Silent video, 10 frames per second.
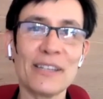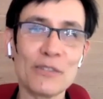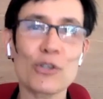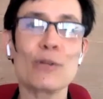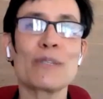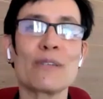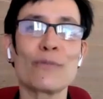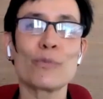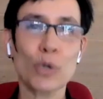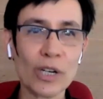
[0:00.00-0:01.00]
in terms
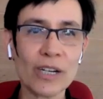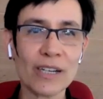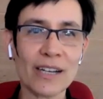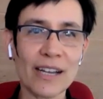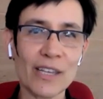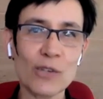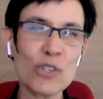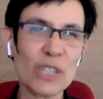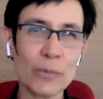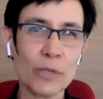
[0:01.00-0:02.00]
of work, I
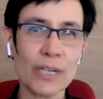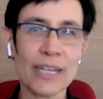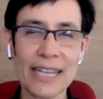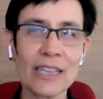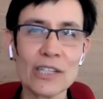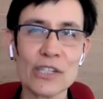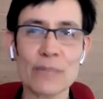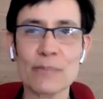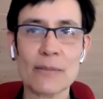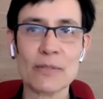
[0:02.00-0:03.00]
usually work in English,
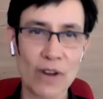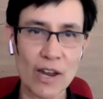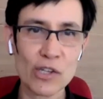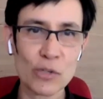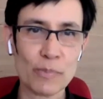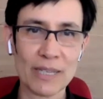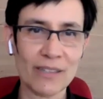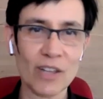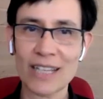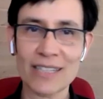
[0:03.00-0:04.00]
sometimes French,
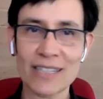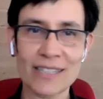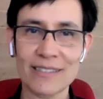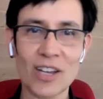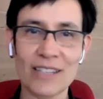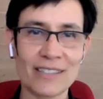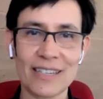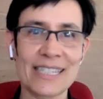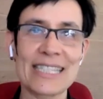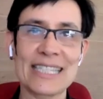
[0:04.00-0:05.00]
but not
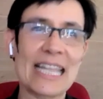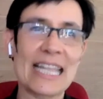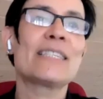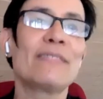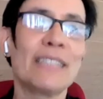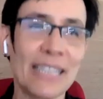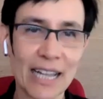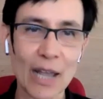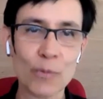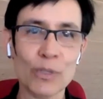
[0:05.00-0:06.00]
extensively.
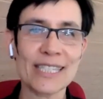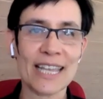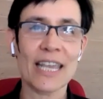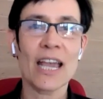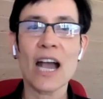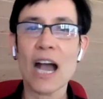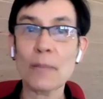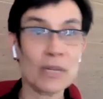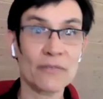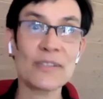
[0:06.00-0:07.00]
Like, I wouldn't say
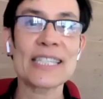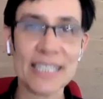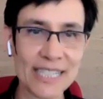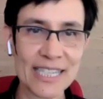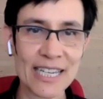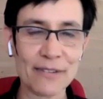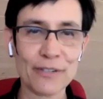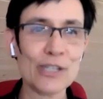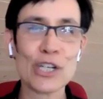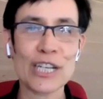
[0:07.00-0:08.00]
I'm going to facilitate a
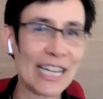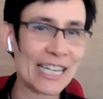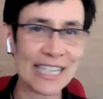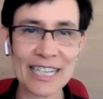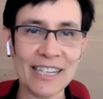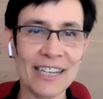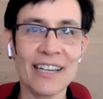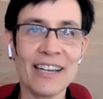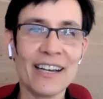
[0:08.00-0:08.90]
French Canadian